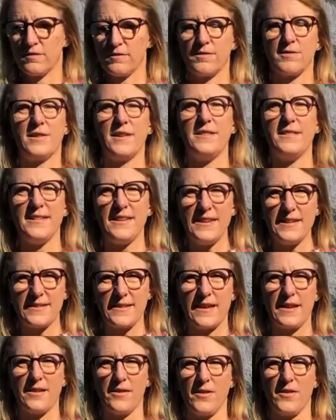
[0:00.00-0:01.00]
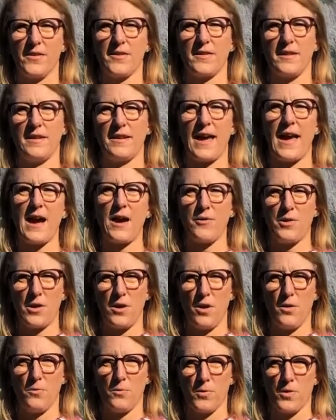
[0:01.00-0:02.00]
the details and how it
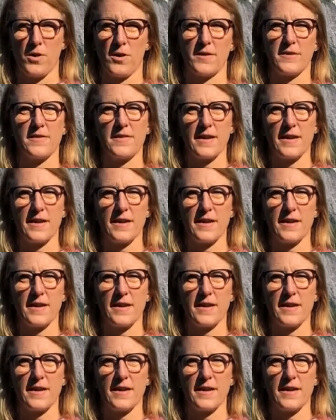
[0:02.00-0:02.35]
all worked,